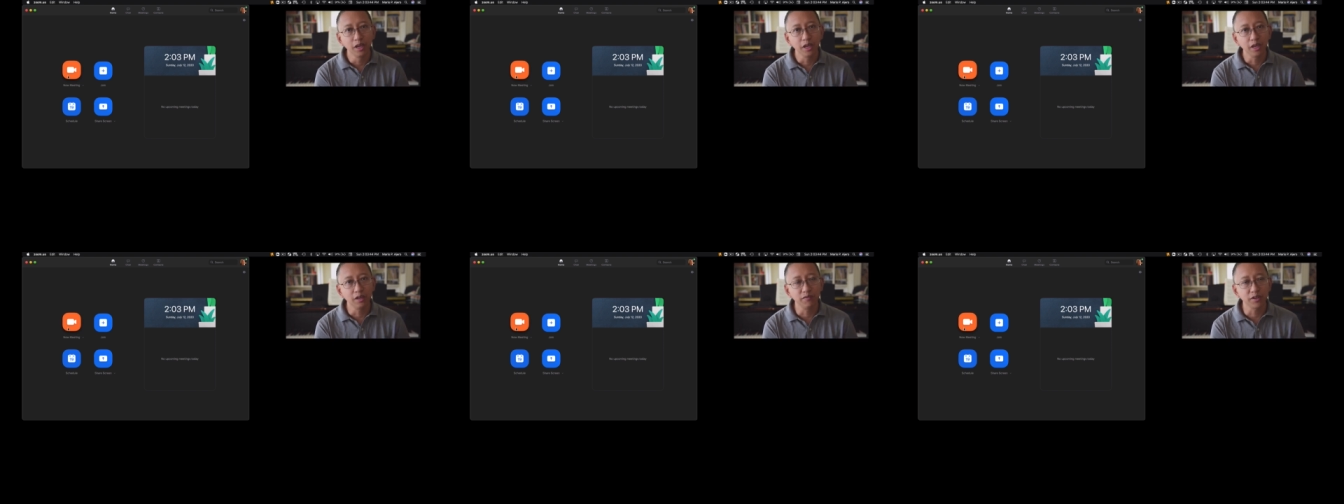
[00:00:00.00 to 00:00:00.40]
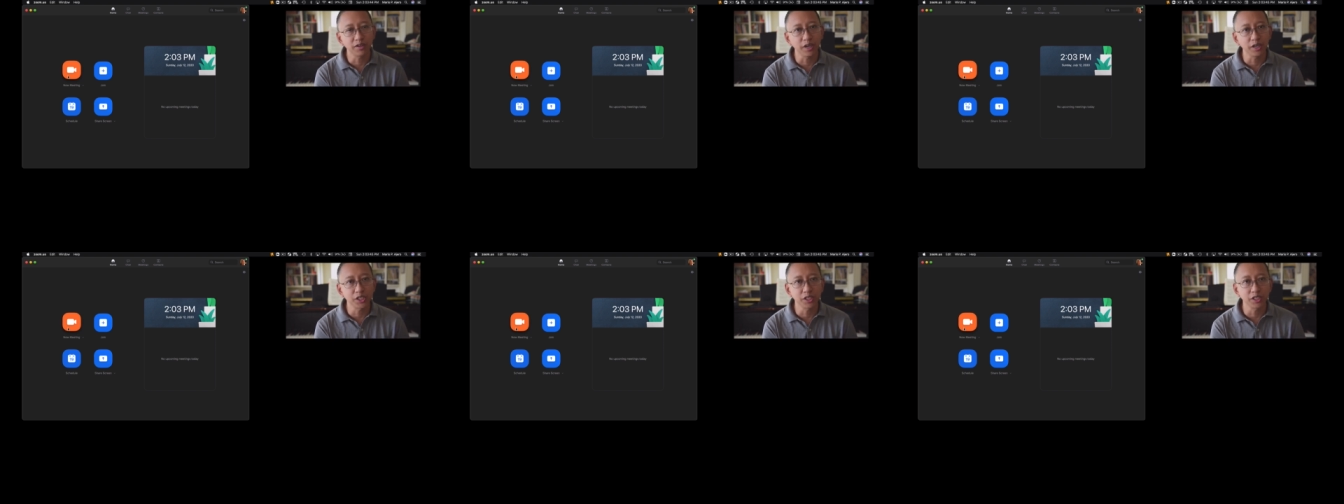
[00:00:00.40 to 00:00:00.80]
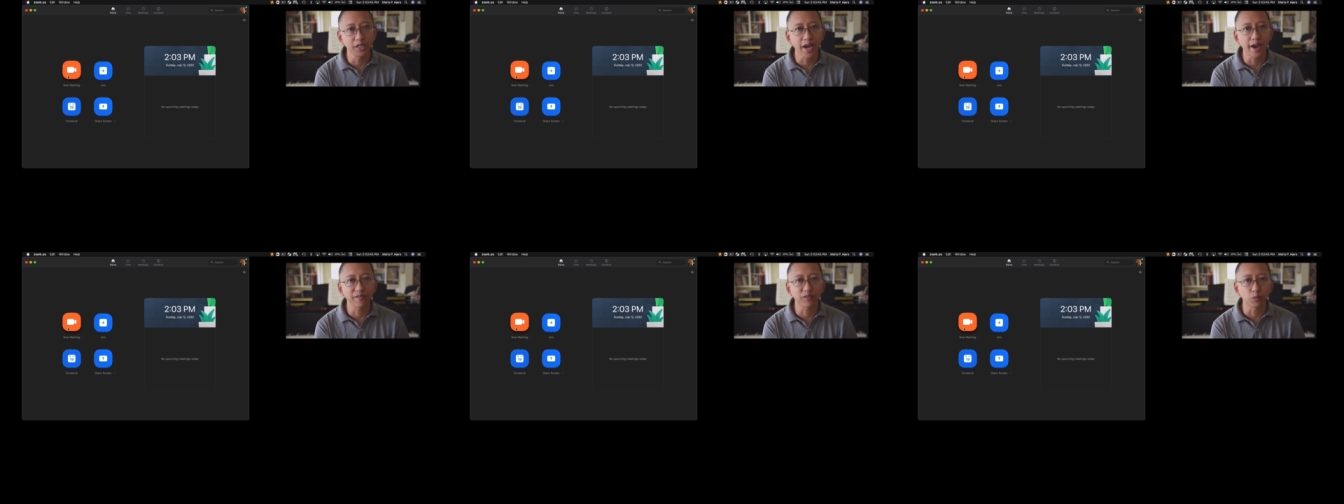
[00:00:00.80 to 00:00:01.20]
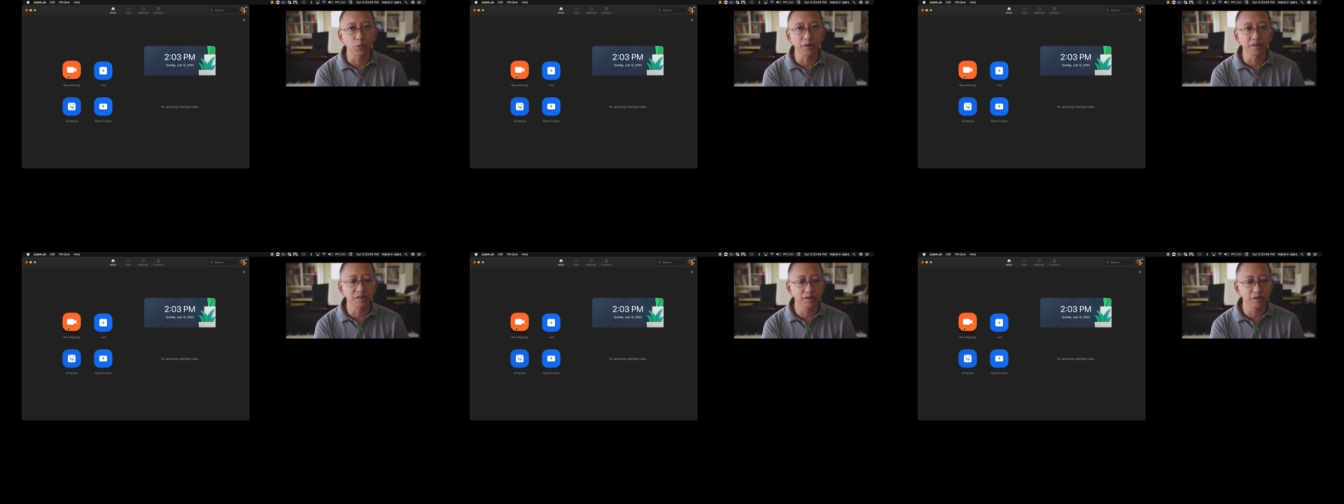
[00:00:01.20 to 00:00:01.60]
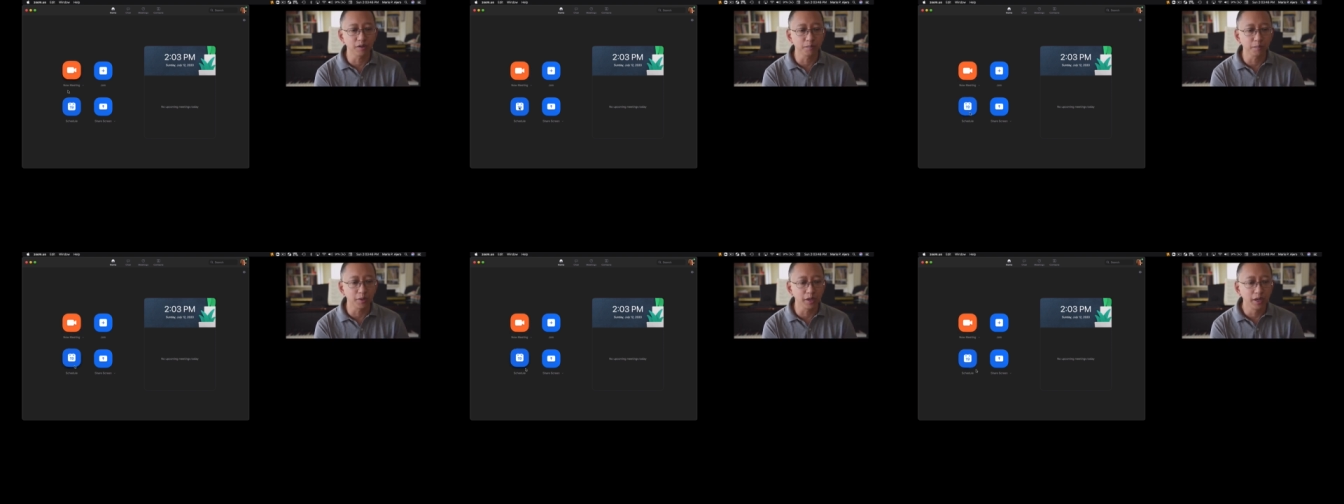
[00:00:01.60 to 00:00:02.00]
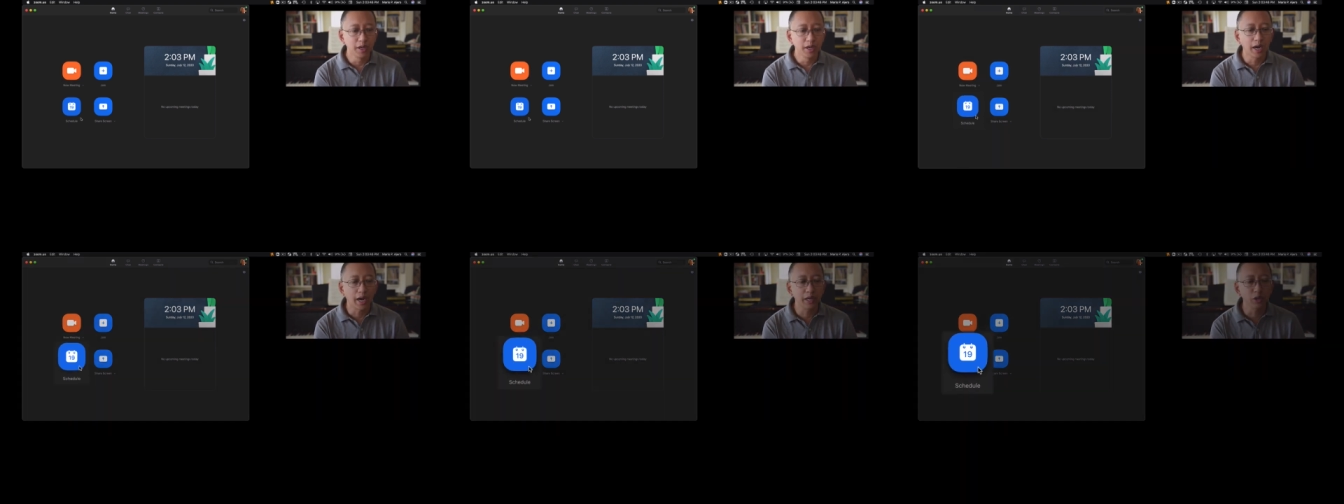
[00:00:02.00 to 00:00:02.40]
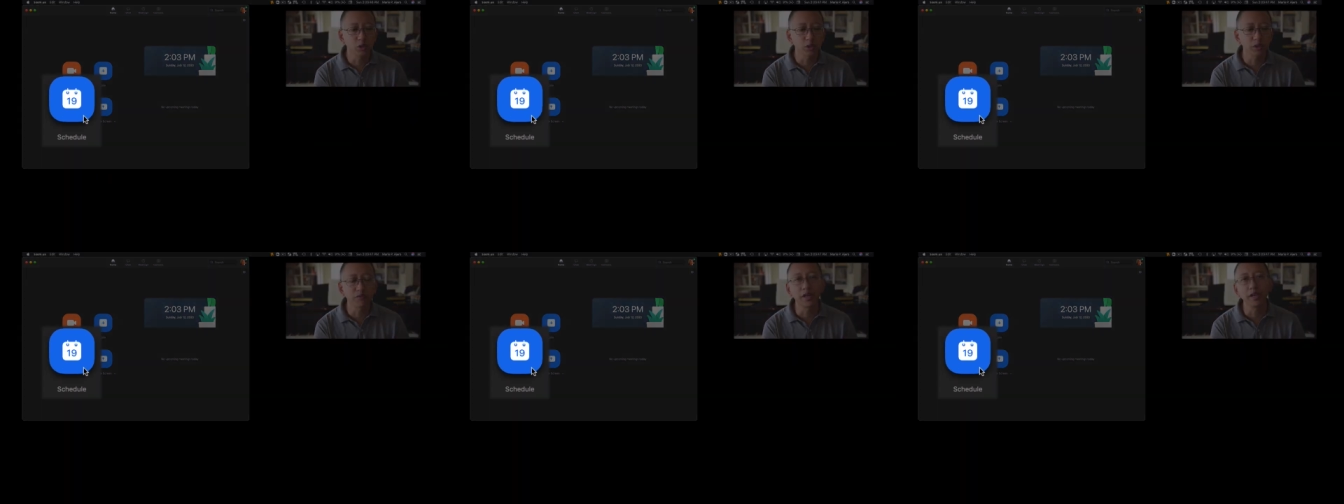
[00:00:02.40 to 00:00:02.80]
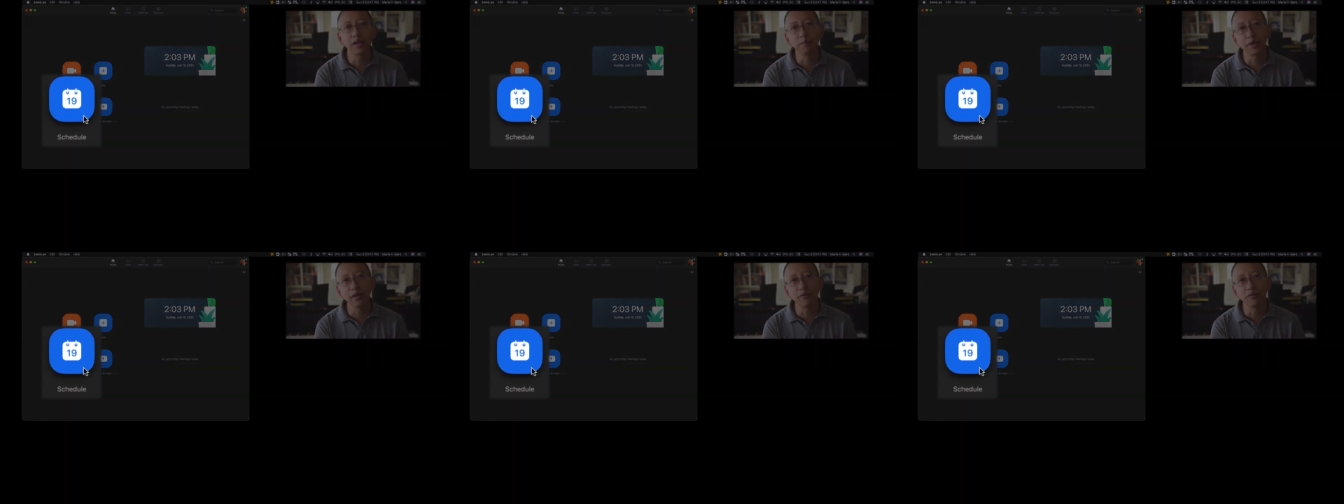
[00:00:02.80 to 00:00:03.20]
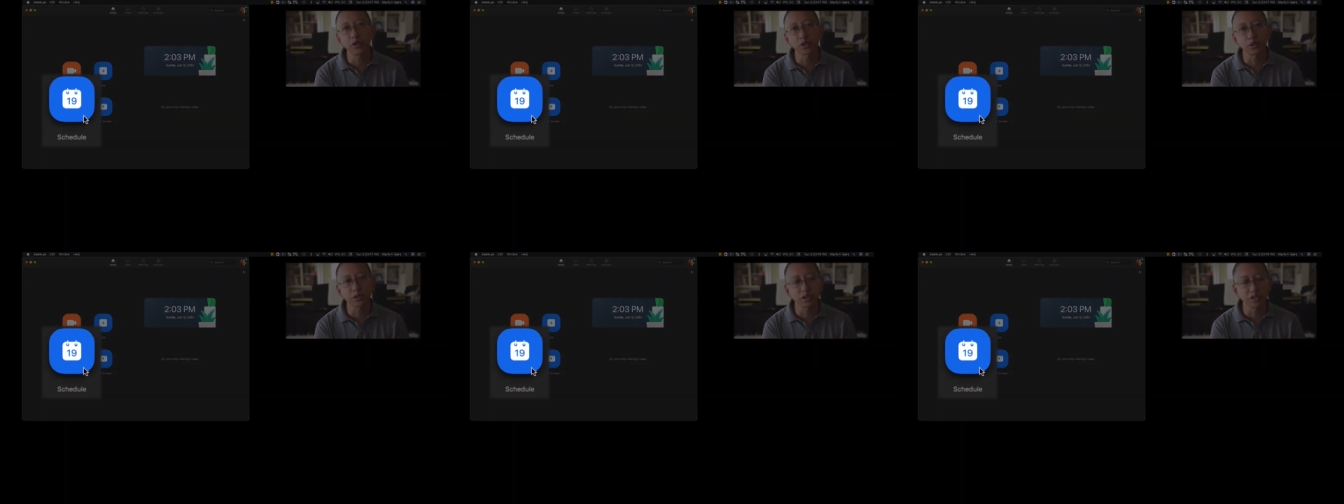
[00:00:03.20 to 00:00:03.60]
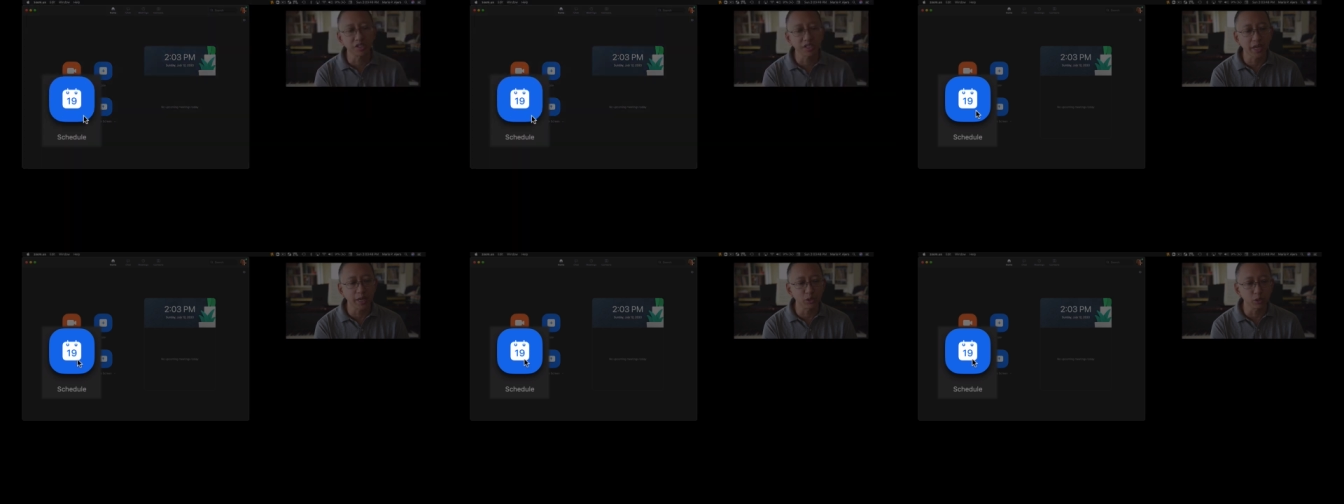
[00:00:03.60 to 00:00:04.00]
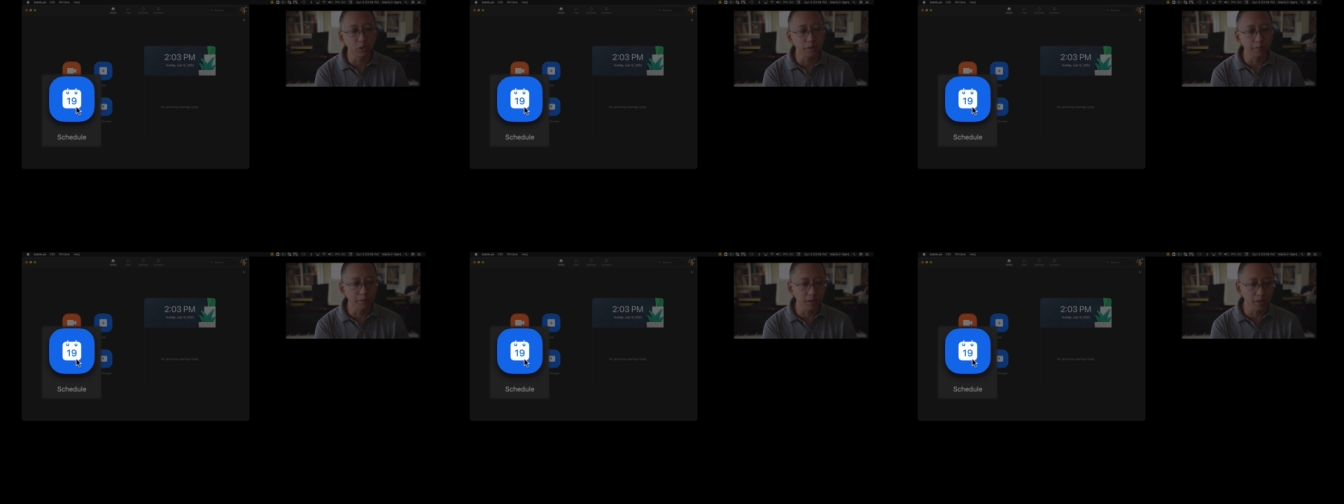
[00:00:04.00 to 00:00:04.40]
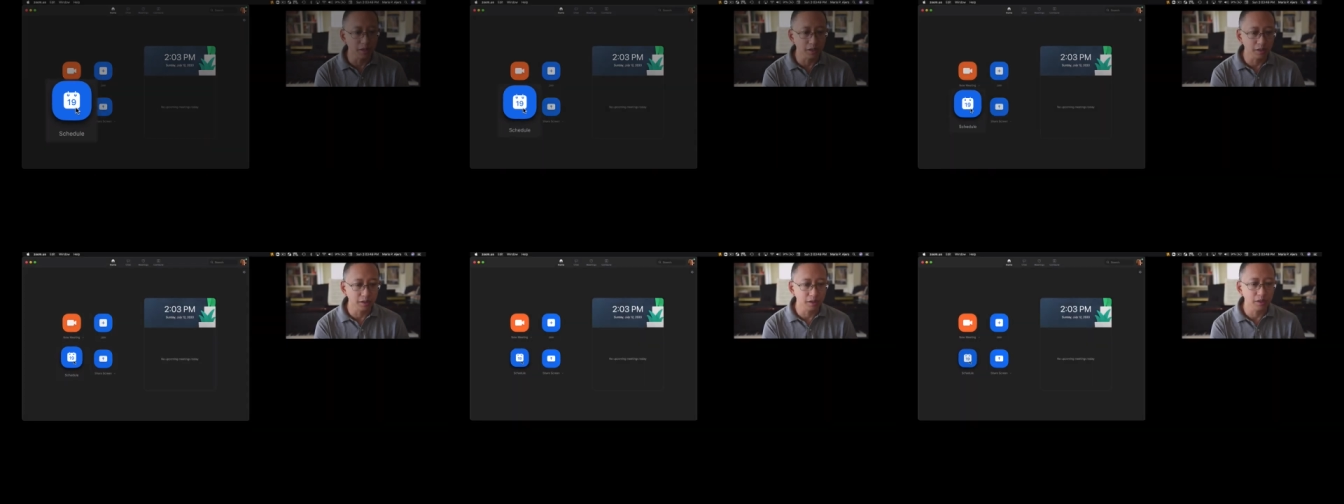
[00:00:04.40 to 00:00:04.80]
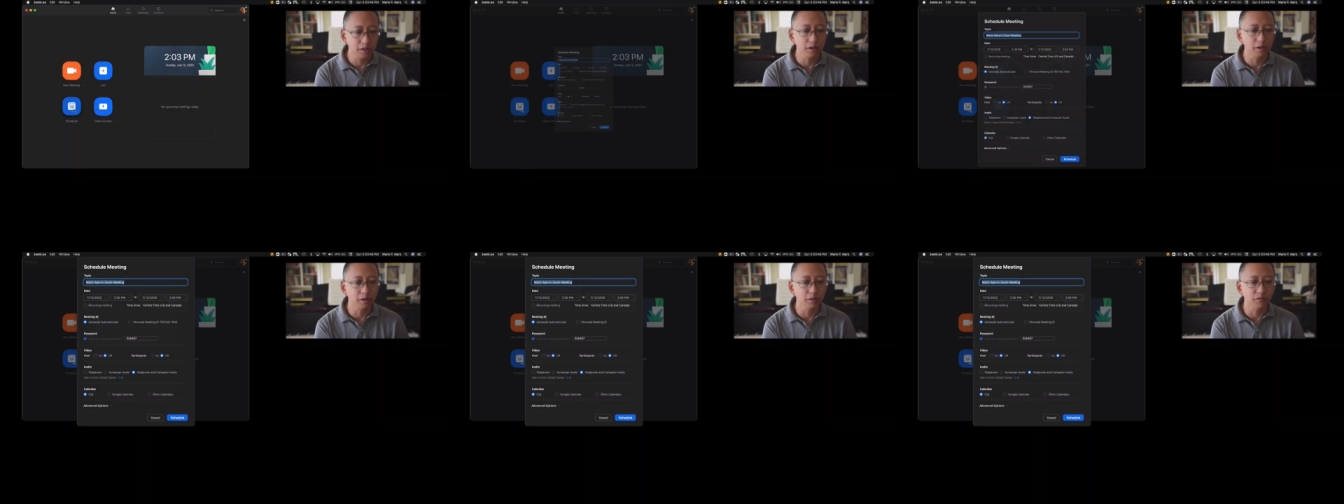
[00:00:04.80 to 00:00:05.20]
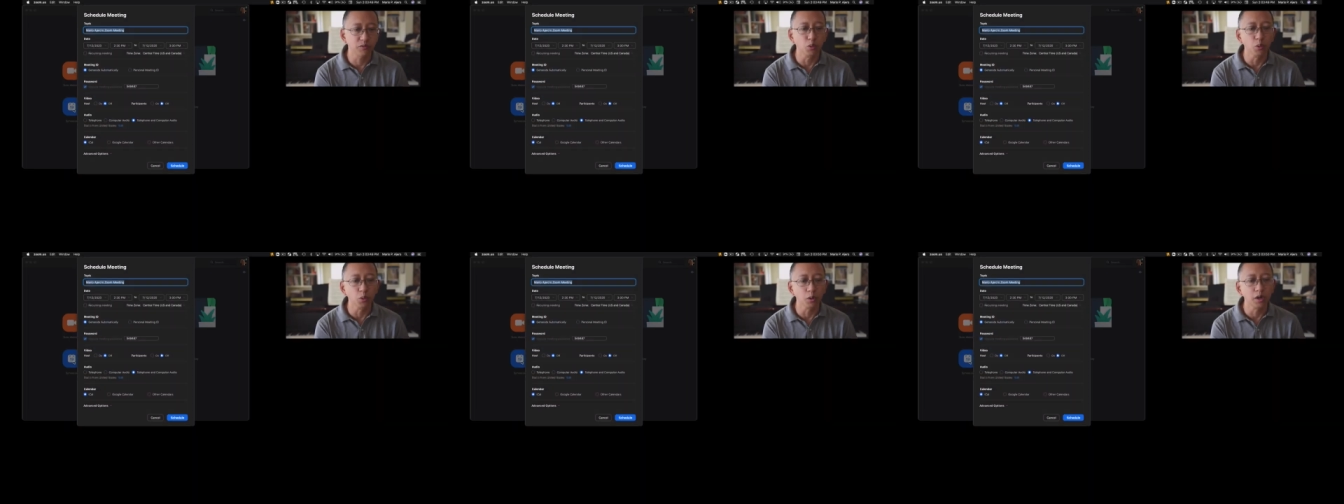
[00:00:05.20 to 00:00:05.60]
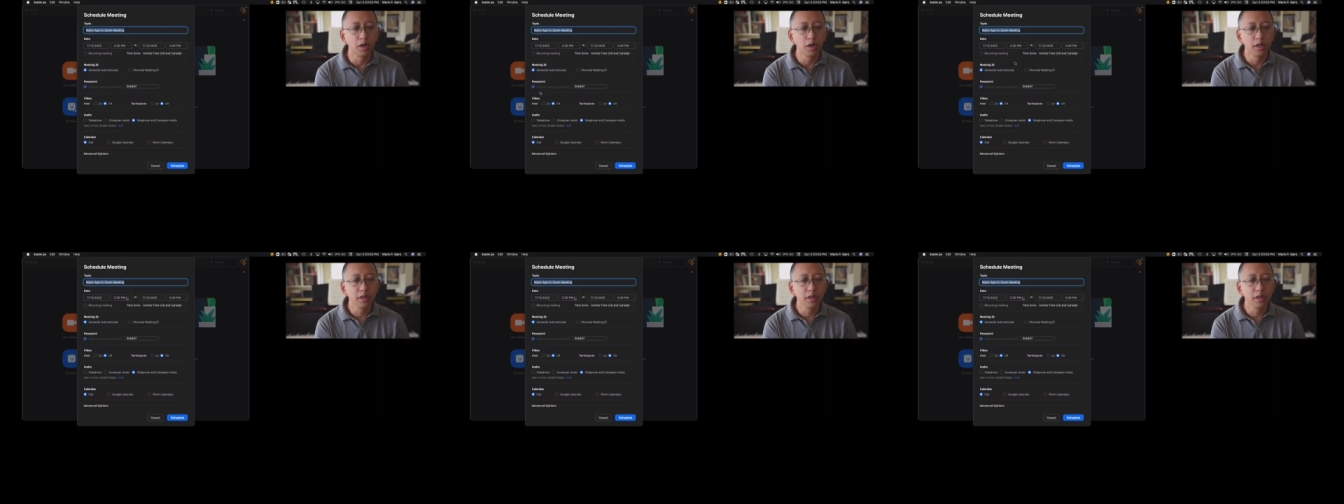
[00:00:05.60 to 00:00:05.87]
invitation afterwards here, but I usually find it beneficial to schedule a meeting here for